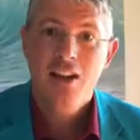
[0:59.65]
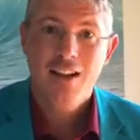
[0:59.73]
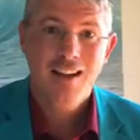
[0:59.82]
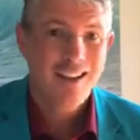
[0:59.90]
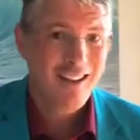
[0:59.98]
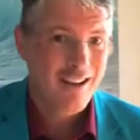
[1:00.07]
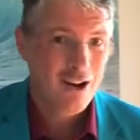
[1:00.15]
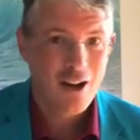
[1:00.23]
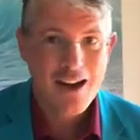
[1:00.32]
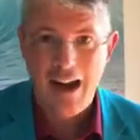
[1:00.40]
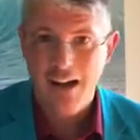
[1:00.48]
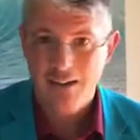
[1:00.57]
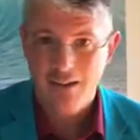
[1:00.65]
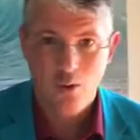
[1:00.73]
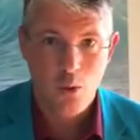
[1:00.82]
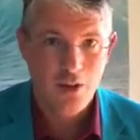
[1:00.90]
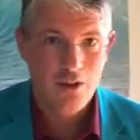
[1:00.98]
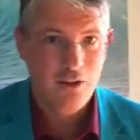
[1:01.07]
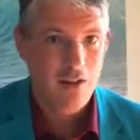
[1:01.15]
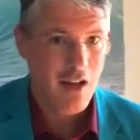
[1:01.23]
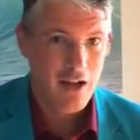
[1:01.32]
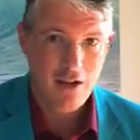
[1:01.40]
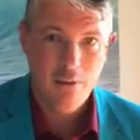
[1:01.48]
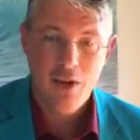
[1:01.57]
clear consequence.
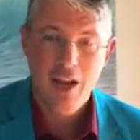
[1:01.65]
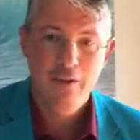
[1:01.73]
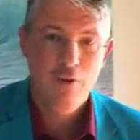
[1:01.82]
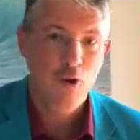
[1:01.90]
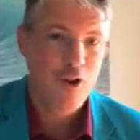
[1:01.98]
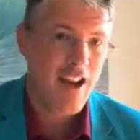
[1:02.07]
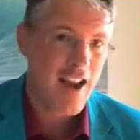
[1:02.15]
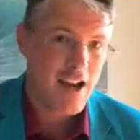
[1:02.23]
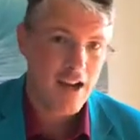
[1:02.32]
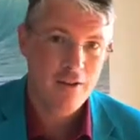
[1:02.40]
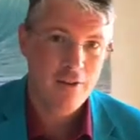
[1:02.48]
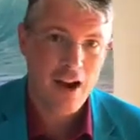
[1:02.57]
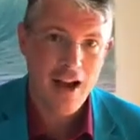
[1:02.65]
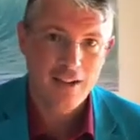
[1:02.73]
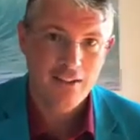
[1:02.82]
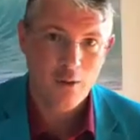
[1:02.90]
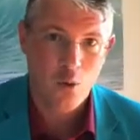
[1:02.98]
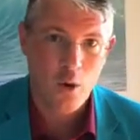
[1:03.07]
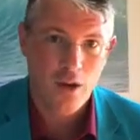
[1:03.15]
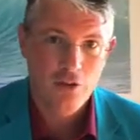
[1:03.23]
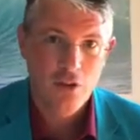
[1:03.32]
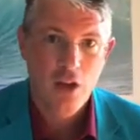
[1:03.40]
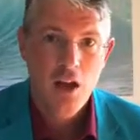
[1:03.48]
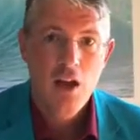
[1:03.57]
Negative behavior, negative consequence.